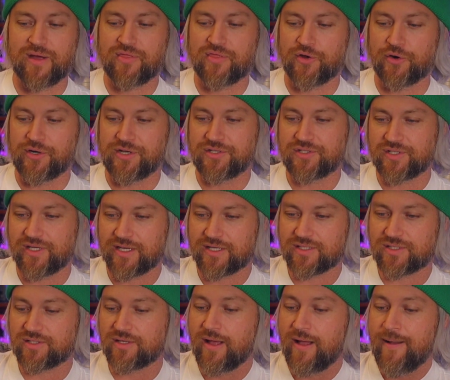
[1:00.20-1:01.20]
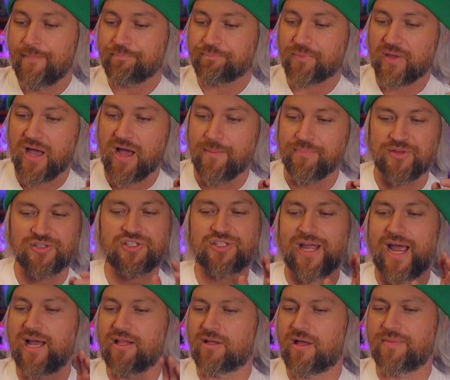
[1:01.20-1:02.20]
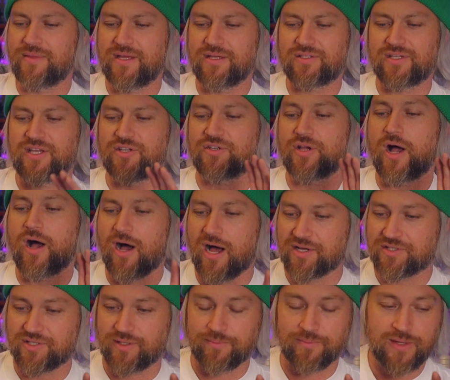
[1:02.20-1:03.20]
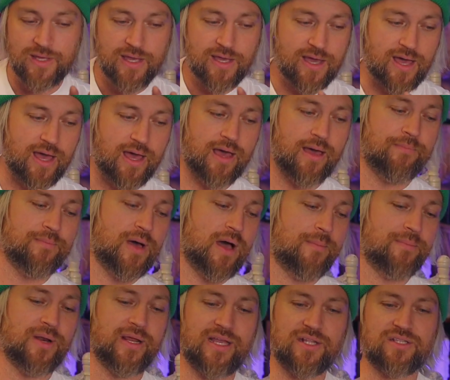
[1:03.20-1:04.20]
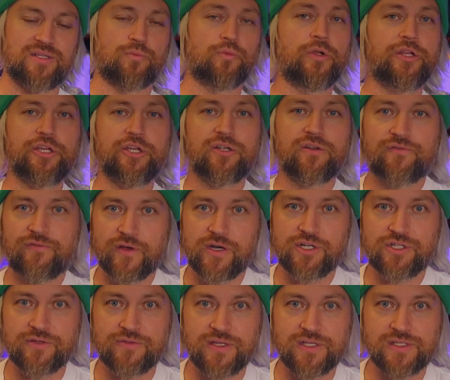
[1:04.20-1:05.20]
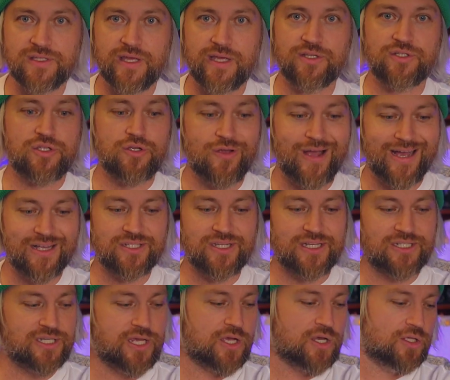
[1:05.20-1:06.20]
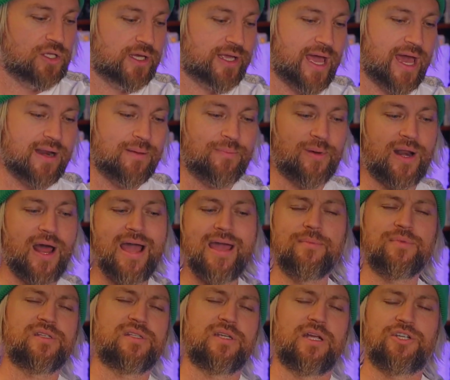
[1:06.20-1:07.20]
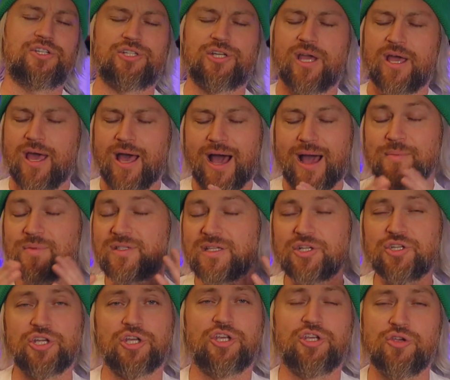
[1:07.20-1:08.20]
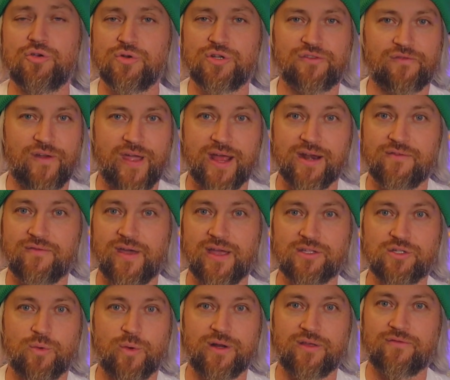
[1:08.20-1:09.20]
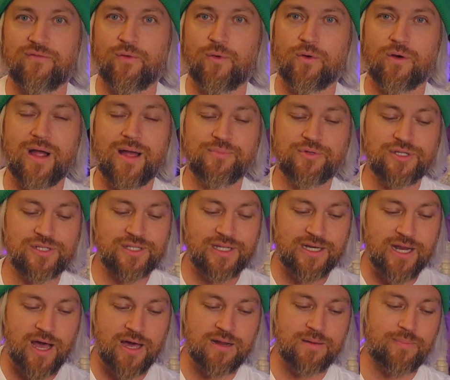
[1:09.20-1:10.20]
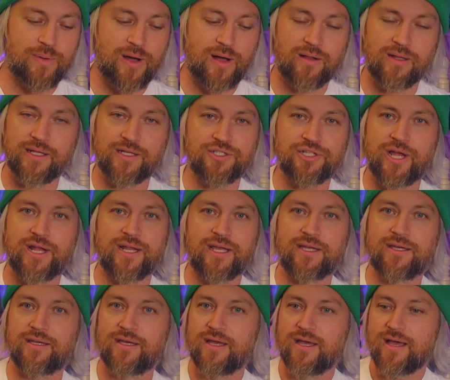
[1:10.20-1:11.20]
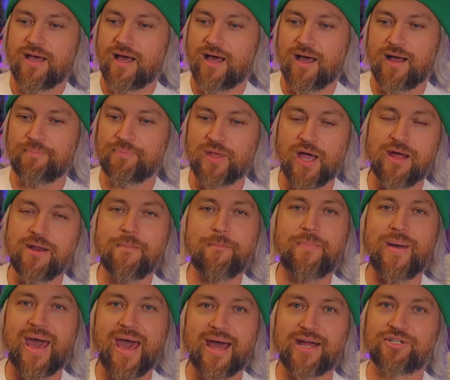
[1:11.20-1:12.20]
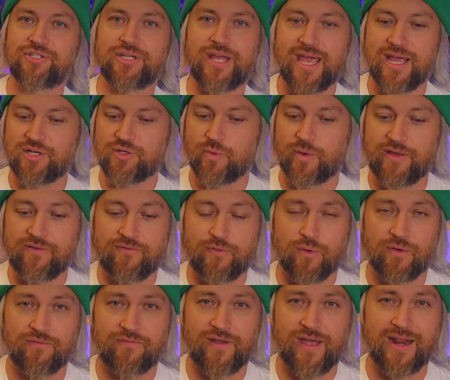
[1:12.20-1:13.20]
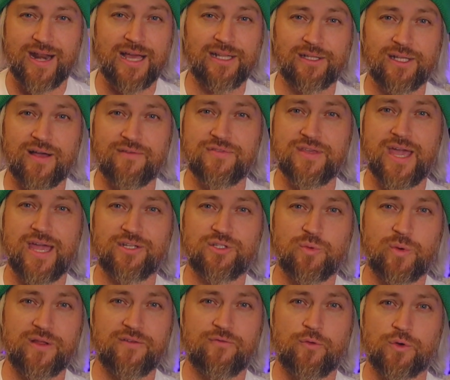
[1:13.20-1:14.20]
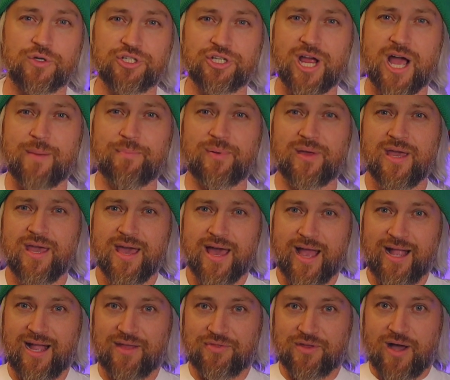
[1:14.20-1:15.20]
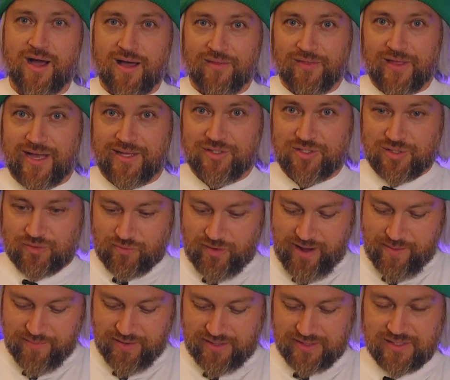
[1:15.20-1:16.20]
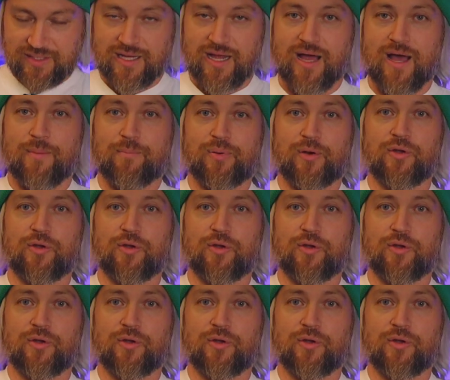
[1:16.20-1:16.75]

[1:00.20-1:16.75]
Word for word: by 36 um, the style on these is awesome. Um, I'm gonna get some really good footage of these things so you guys can take a look at them, but I am such, I'm such a huge fan of A24. I'm just an unapologetic, um, unabashed A24 fan. I love the A24 shop. I got the online ceramics uh,